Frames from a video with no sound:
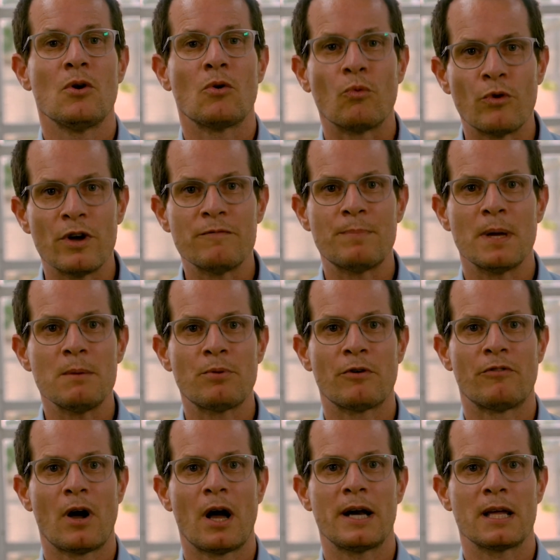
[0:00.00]
We've been
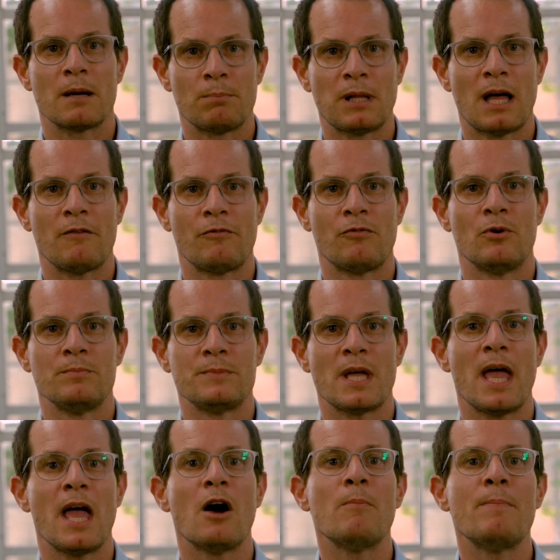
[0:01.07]
providing a platform to
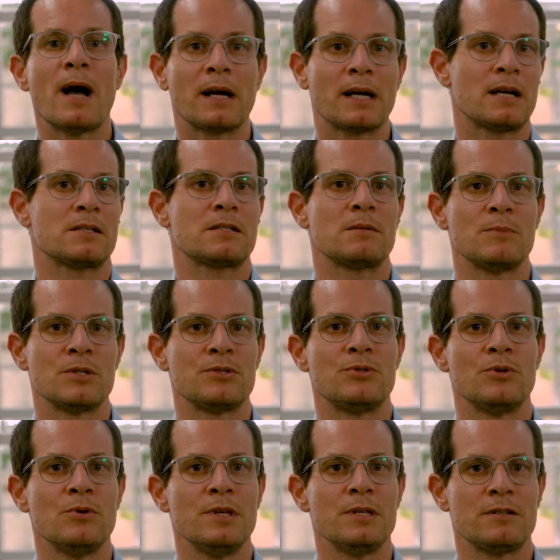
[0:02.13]
help our customers
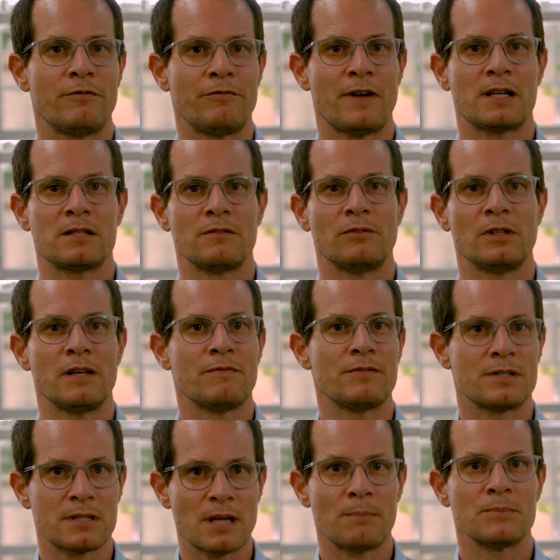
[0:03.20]
do this effectively for
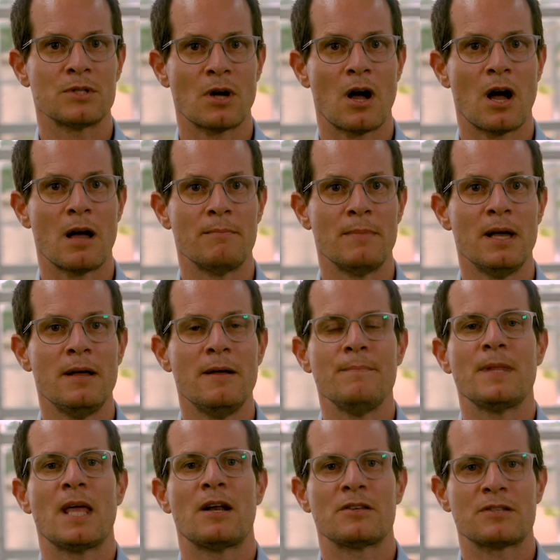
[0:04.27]
some time.
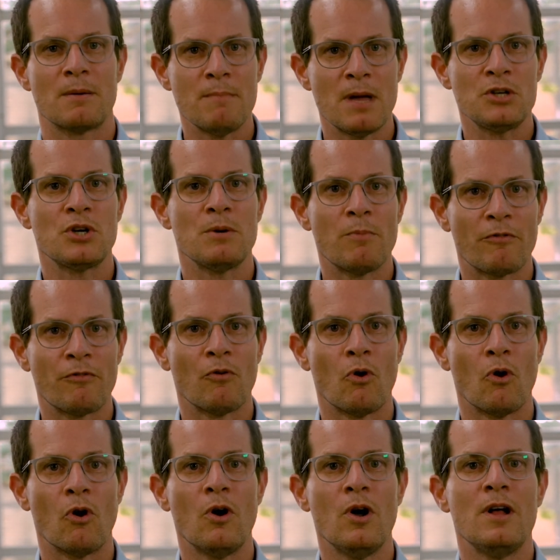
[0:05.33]
And as I mentioned
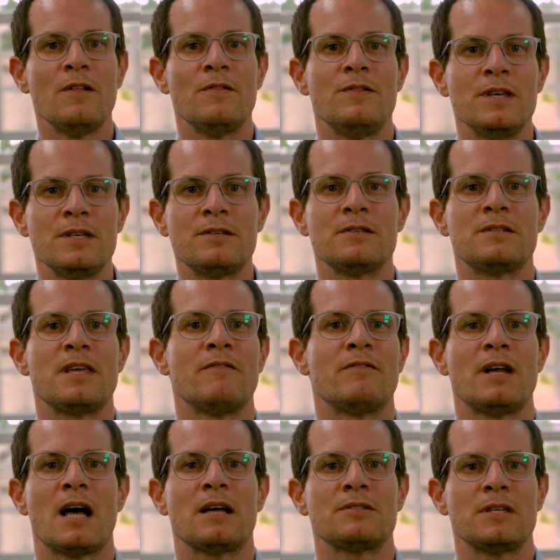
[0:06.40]
before, this has given
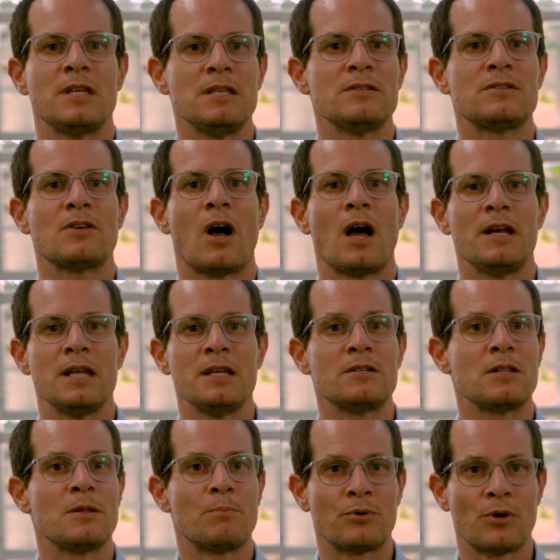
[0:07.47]
us insight into
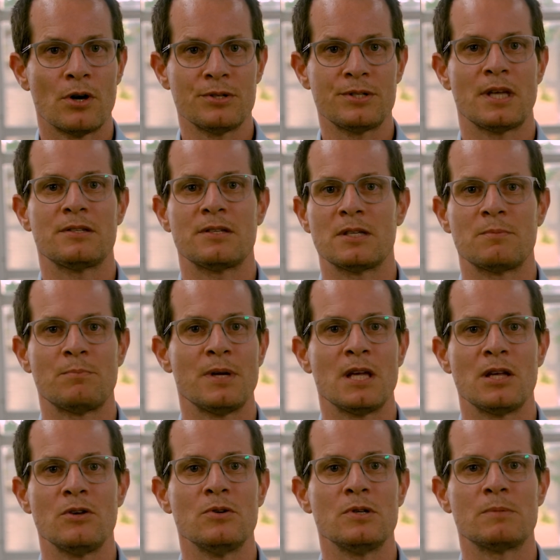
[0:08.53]
the processes
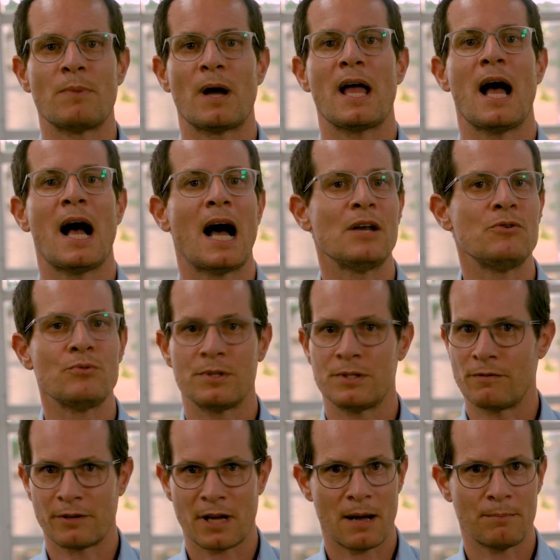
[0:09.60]
being used by hundreds
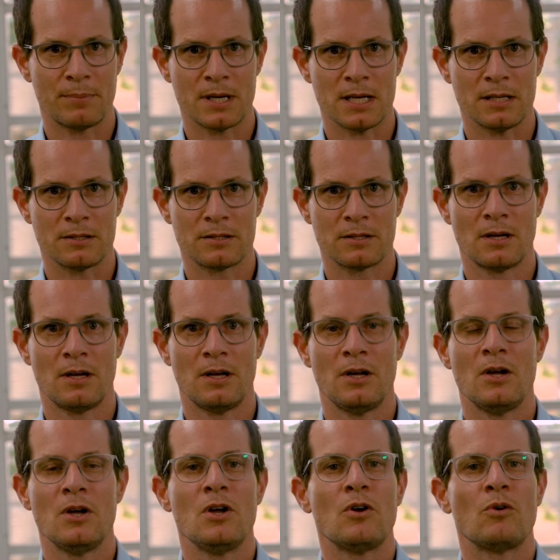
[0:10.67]
of companies.
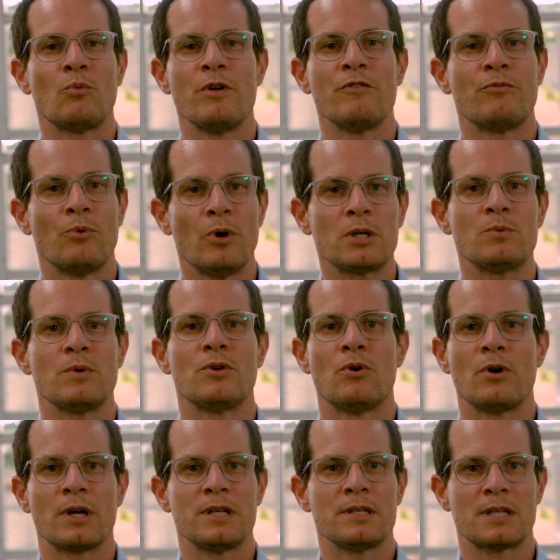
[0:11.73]
We've worked with
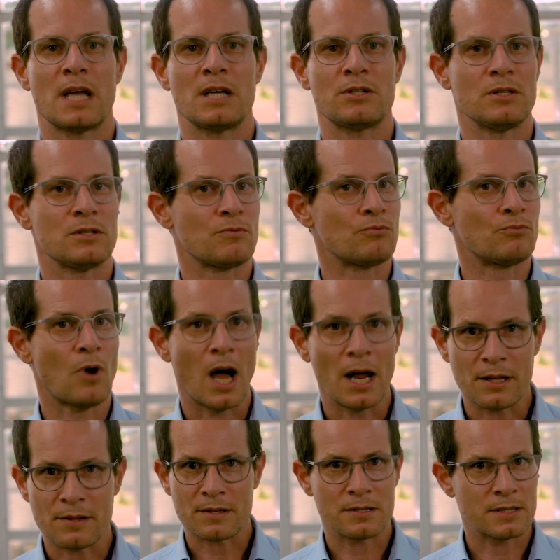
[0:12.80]
organisations right
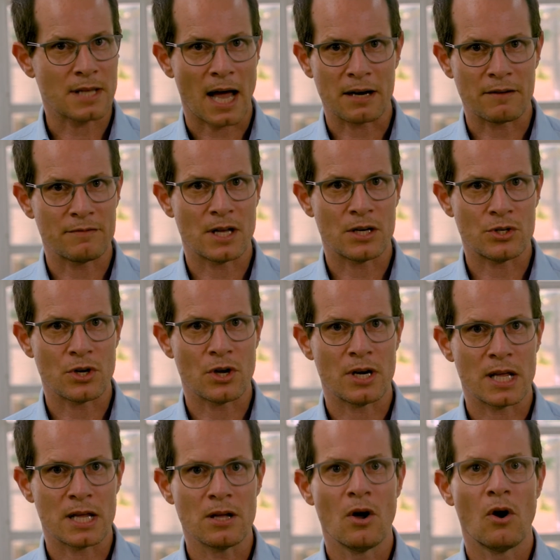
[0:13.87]
start of their
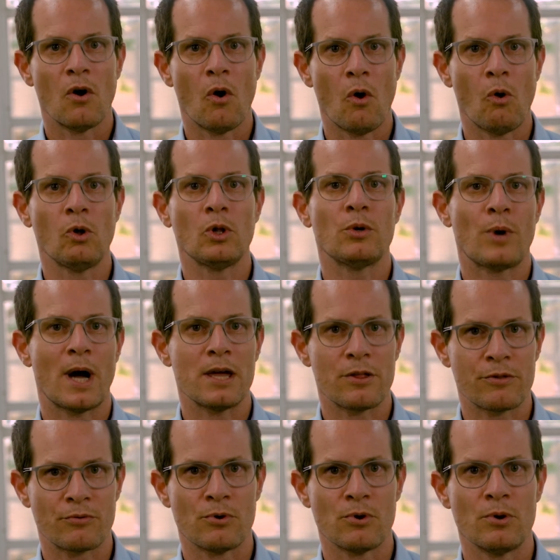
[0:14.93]
journey, all the way
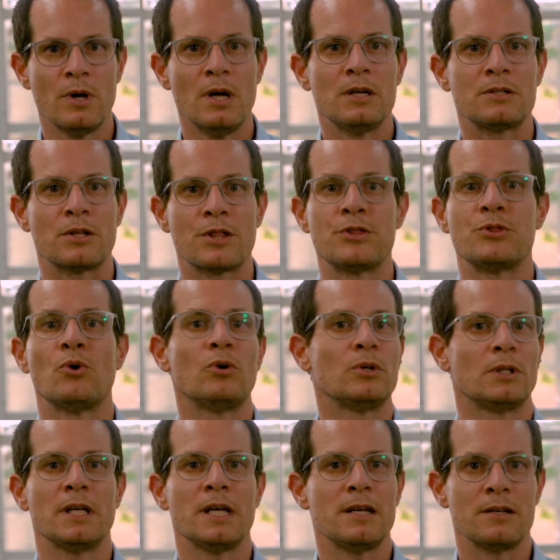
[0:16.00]
through to thought
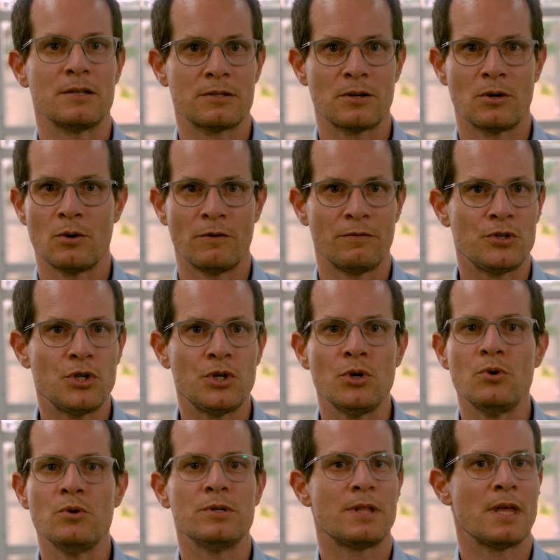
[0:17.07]
leaders who have
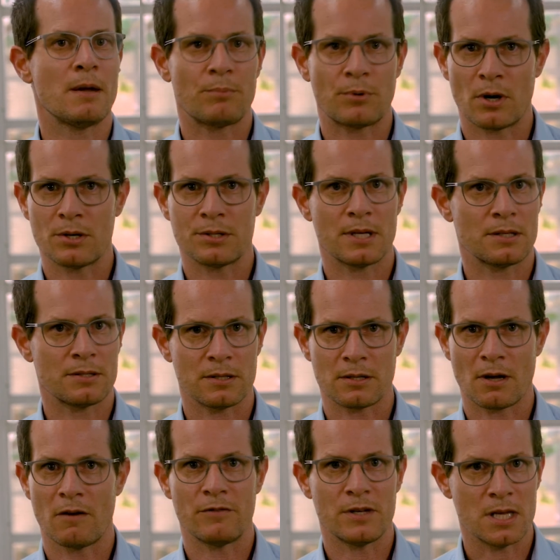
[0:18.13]
tuned their processes
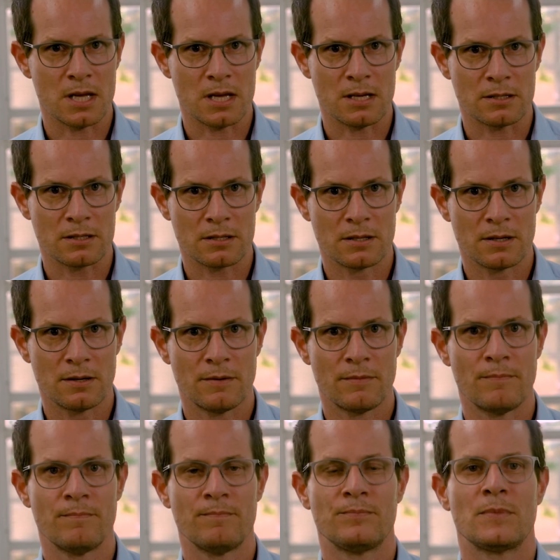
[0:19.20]
over years.
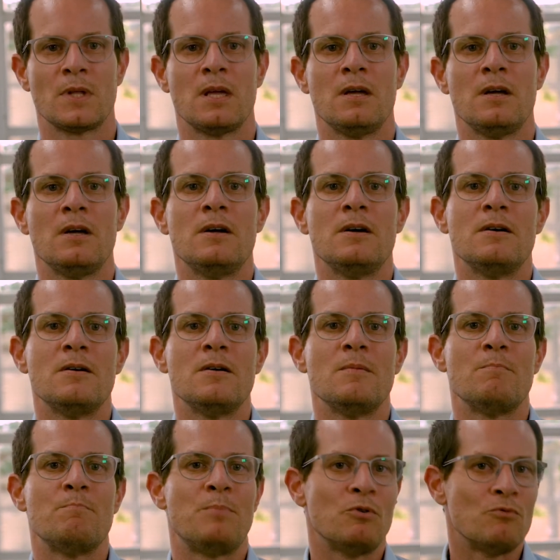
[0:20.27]

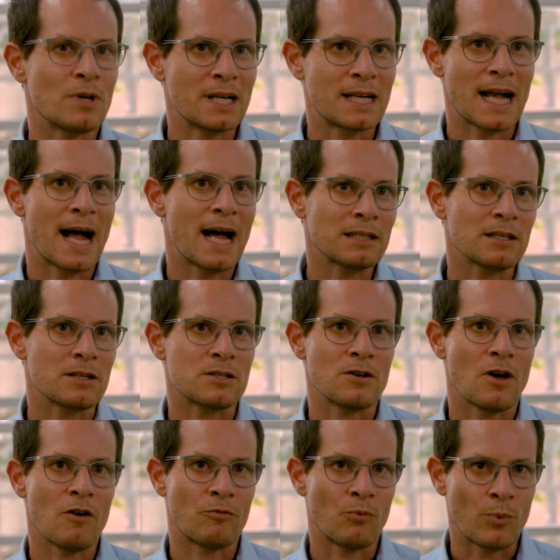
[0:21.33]
But regardless
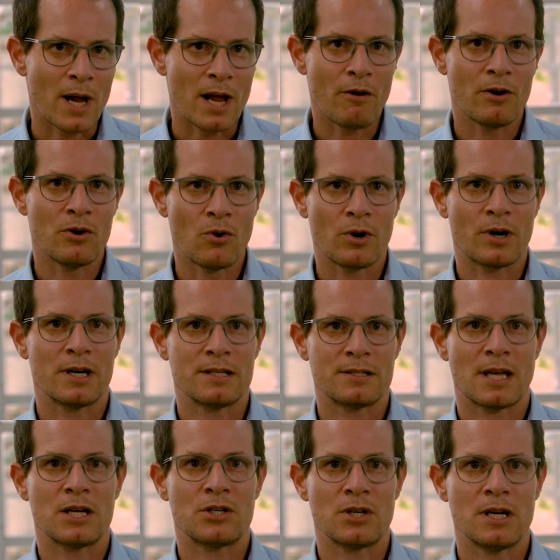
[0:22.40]
of where an
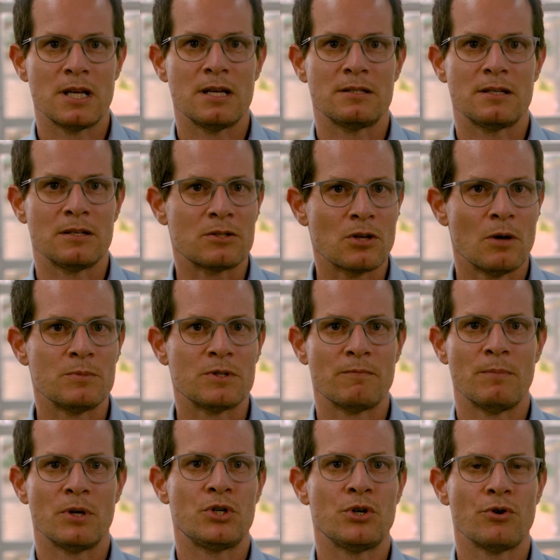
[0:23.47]
organisation is in terms of
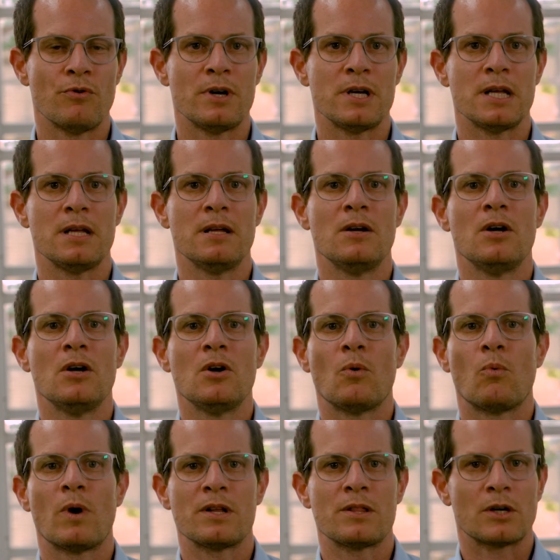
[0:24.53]
maturity,
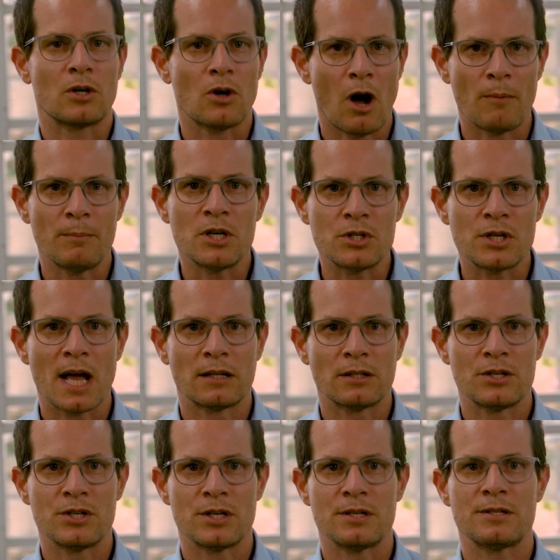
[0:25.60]
one of the common
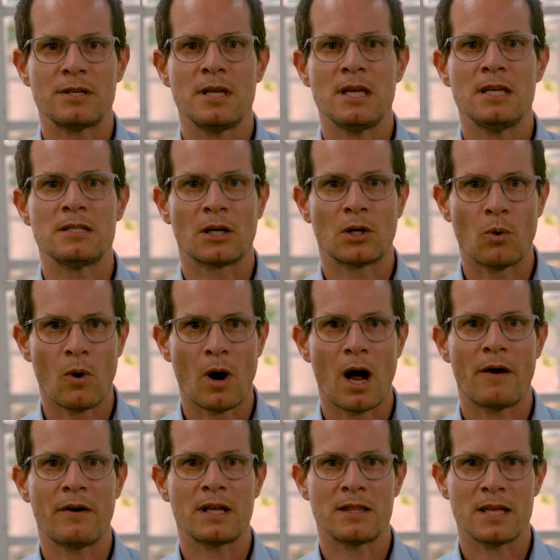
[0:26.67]
challenges is
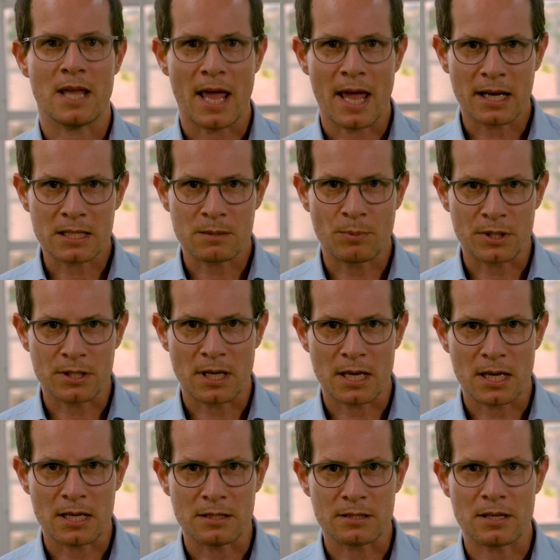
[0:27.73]
acquiring the
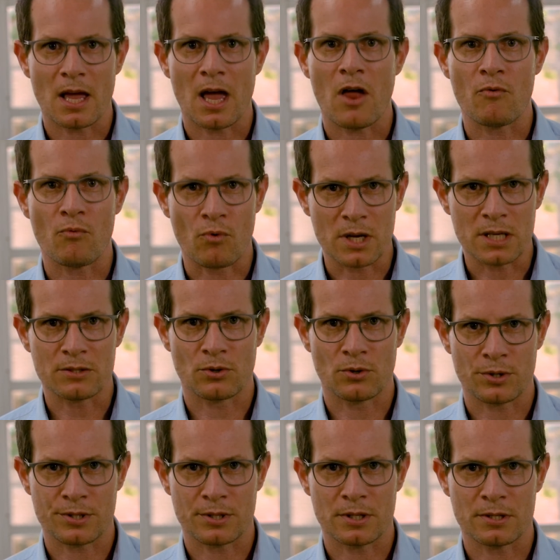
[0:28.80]
expertise and
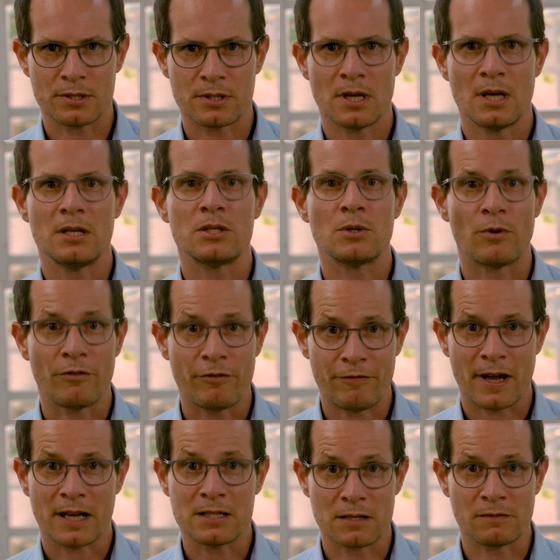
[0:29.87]
resources to
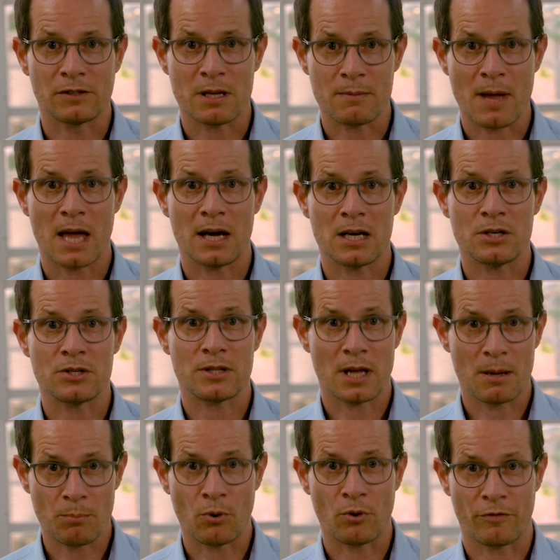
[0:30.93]
effectively manage their
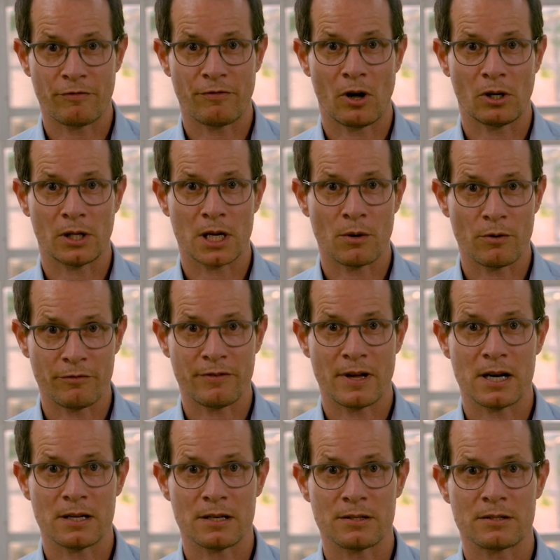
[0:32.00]
portfolio of
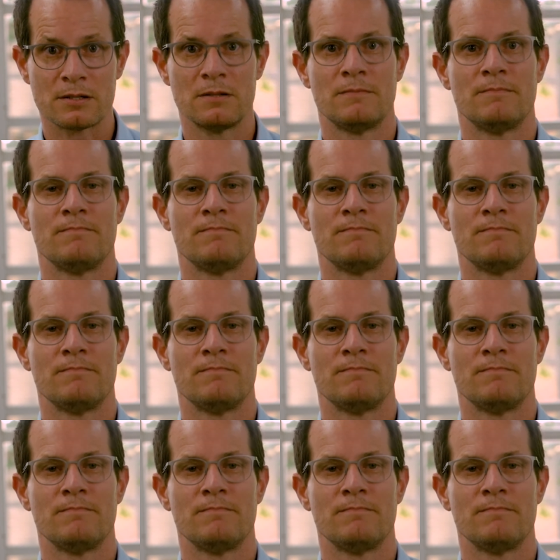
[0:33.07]
vendors.